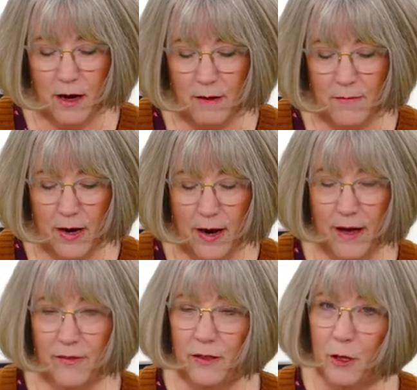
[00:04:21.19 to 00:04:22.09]
um, I
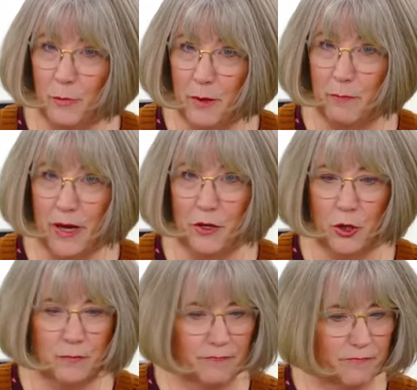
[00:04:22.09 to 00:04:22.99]
have a little bit
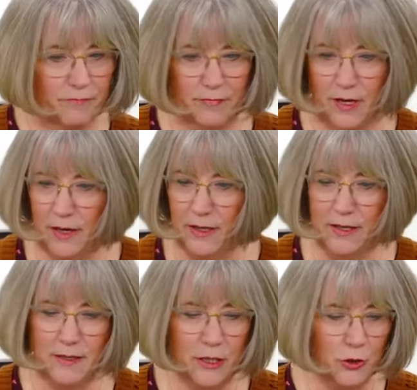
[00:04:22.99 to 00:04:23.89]
better, uh,
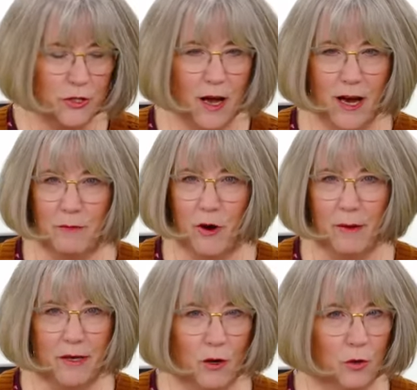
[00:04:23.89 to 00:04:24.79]
easier time
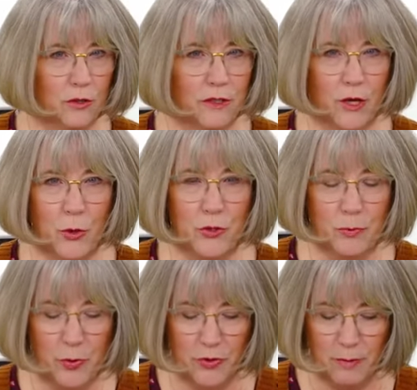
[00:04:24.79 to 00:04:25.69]
grabbing a hold of those
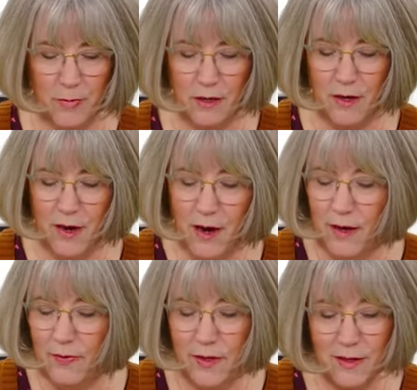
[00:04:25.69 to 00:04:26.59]
to put them in.
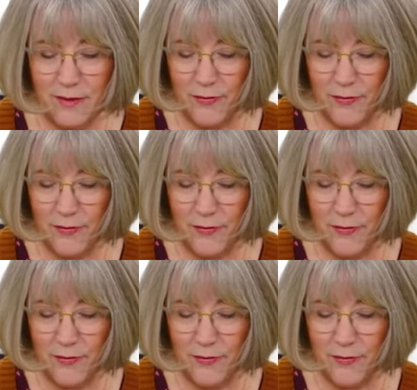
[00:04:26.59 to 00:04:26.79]
These,